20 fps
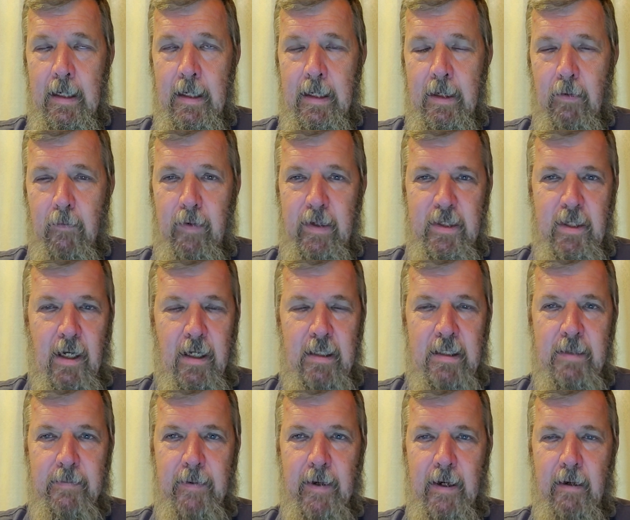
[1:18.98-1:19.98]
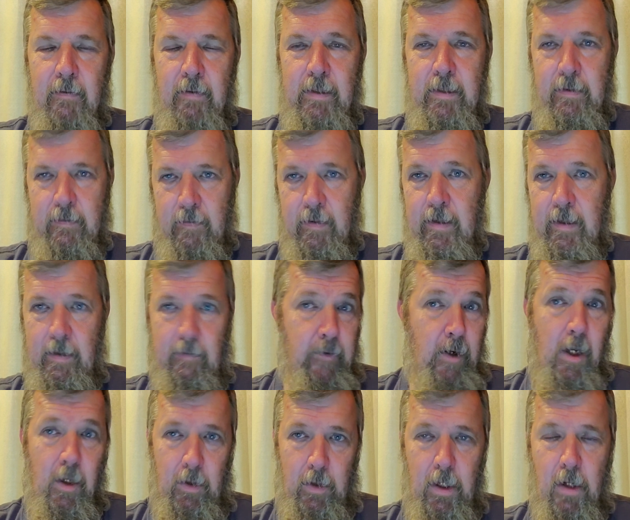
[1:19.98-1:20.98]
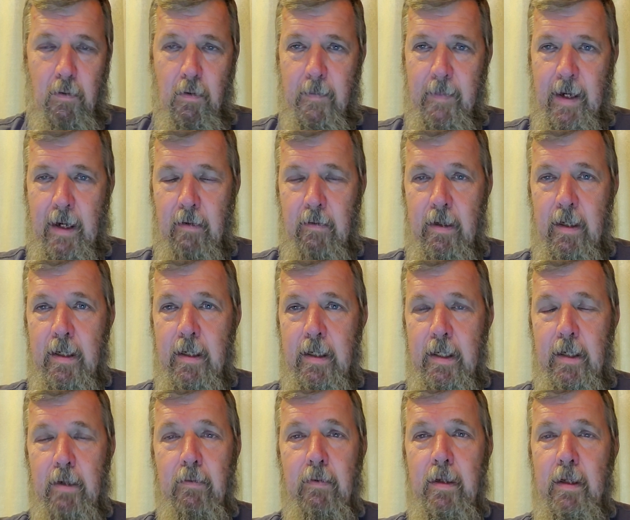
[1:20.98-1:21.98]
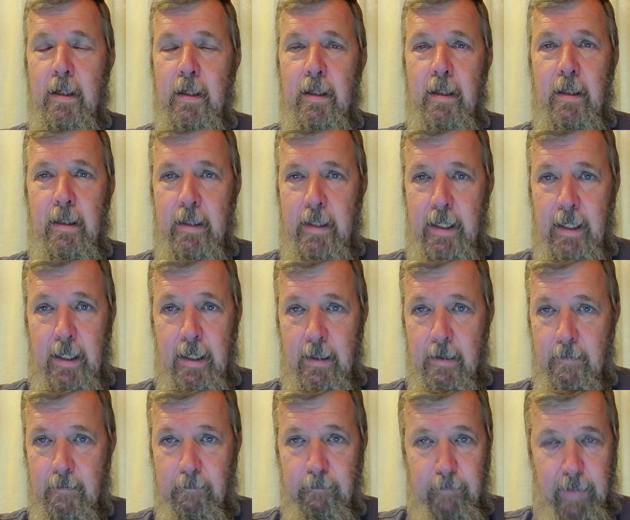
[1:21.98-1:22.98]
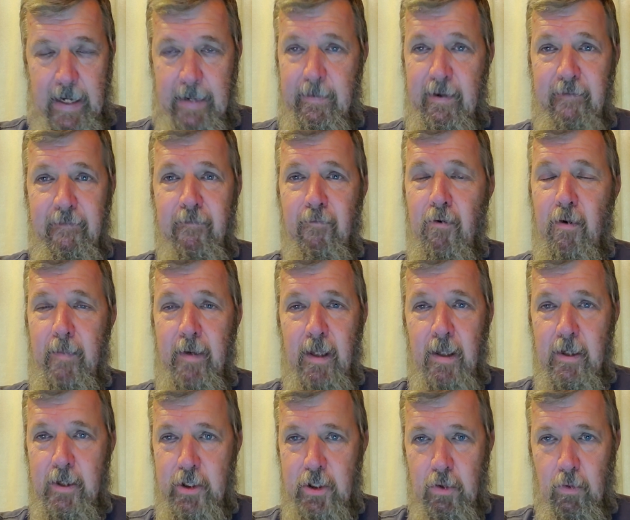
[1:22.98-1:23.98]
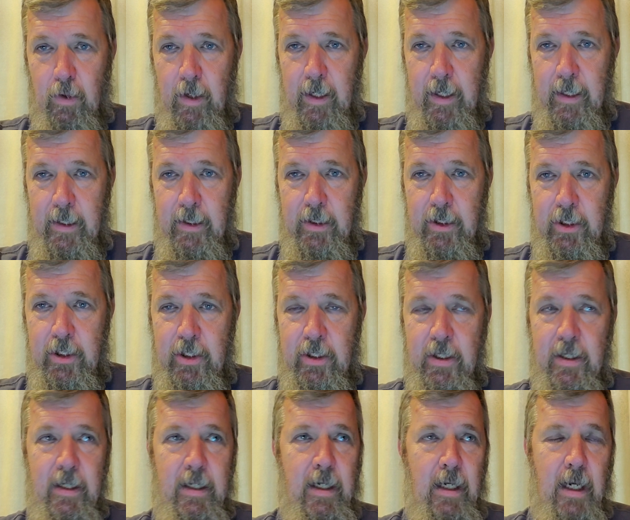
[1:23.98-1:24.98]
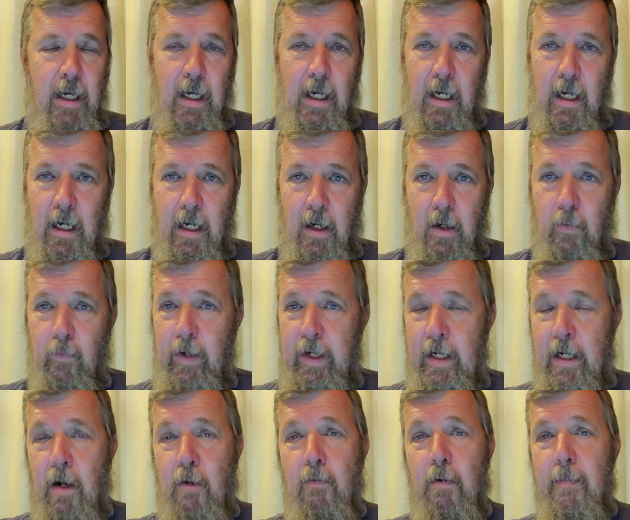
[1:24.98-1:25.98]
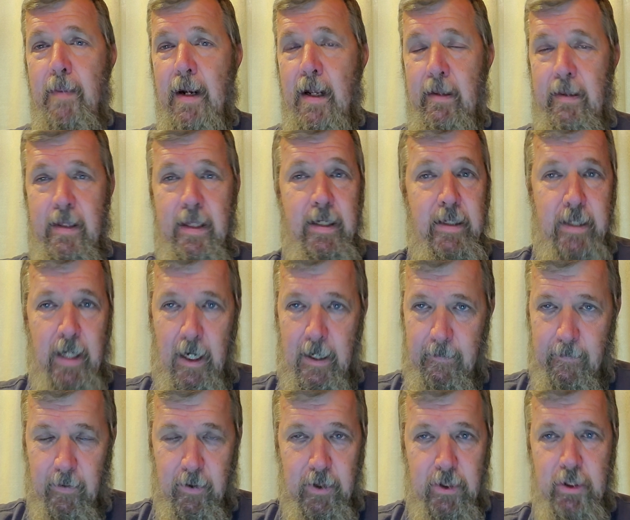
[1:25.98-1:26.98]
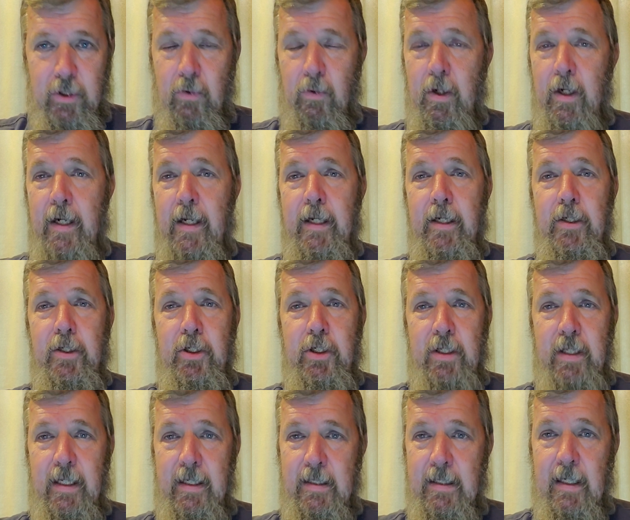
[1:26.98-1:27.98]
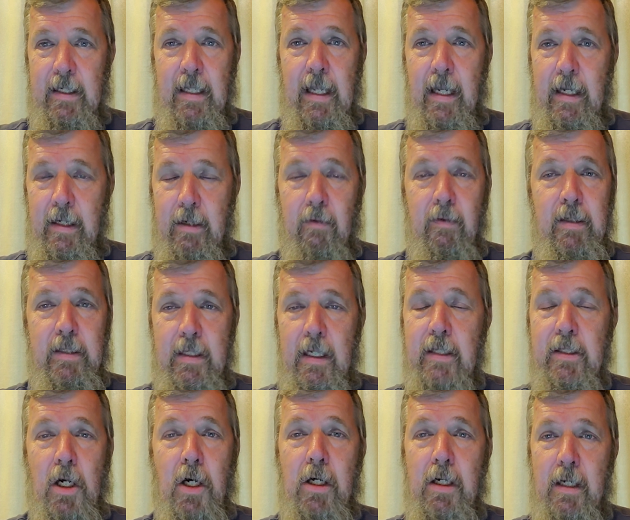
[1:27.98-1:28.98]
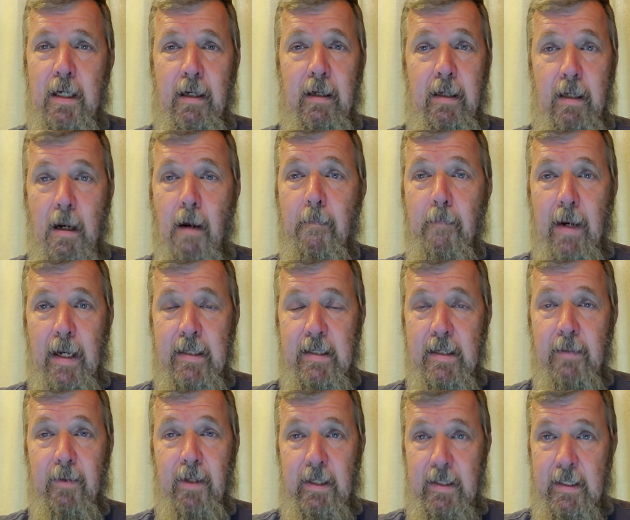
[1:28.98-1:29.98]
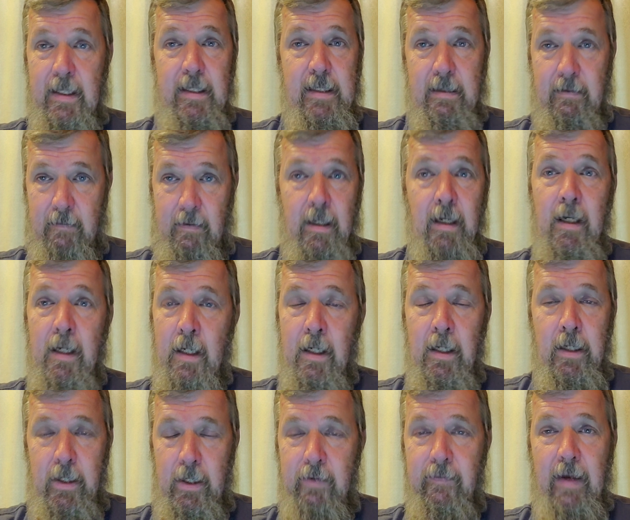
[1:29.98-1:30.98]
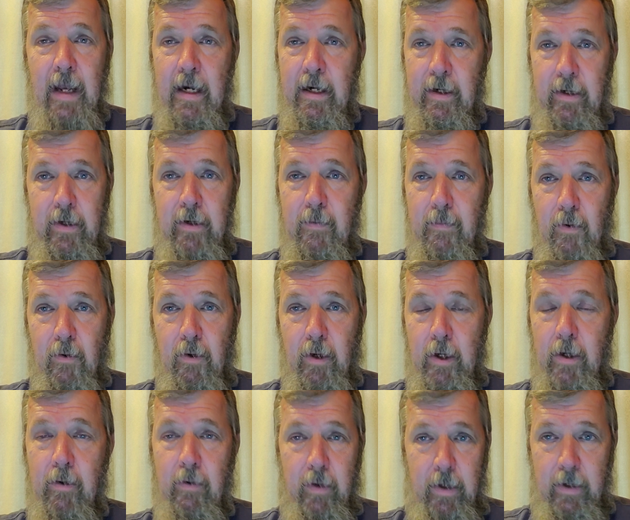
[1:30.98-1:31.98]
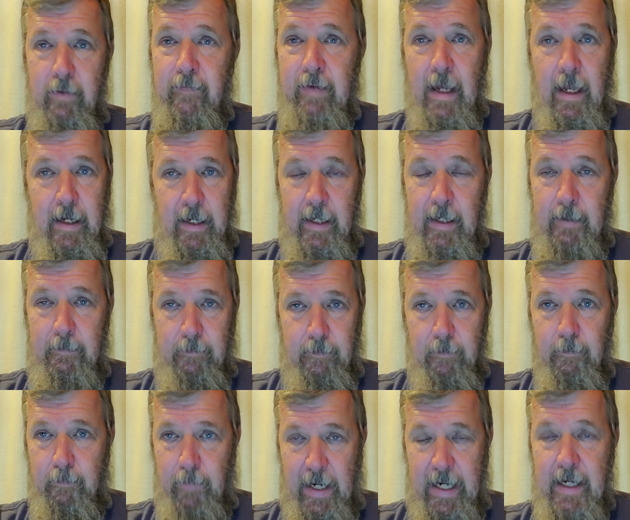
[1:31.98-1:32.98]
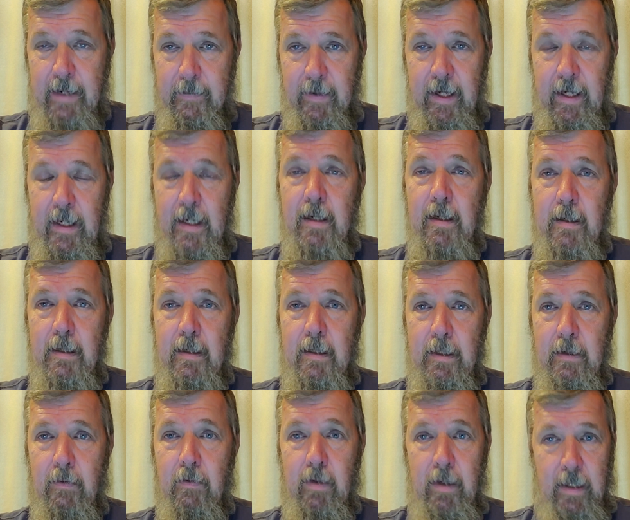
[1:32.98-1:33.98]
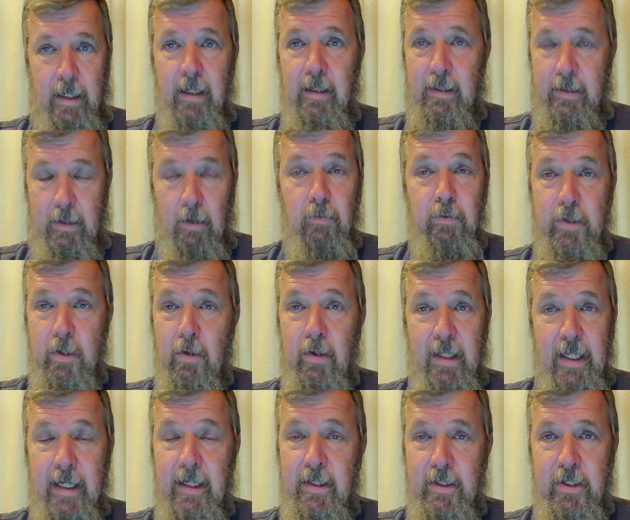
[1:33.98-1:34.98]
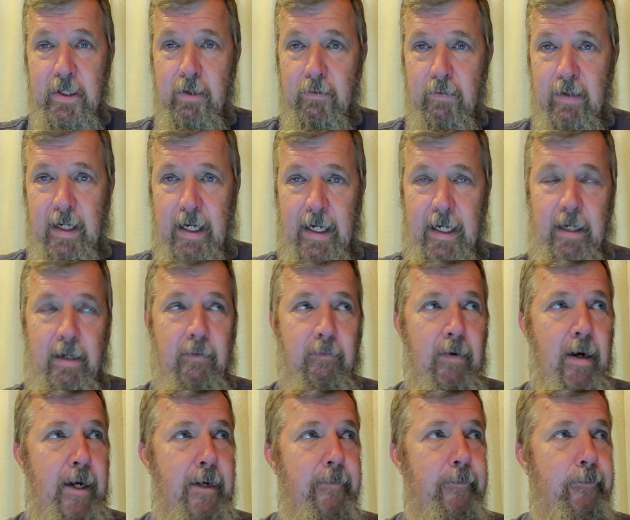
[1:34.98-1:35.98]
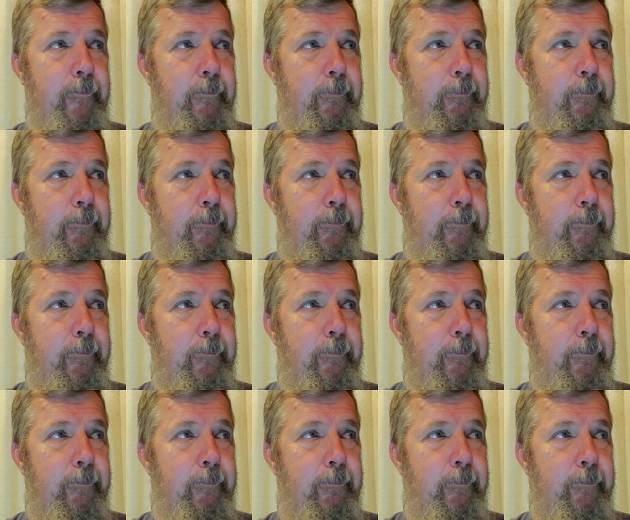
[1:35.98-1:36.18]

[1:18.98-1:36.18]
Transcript: You know, we talked about, we all know about, you know, the baby formula shortage. We know about the diaper shortage, things like that. You know, it's hard to come by some of these things. And you've got a newborn or you've got a baby, you know, those are things you need, right?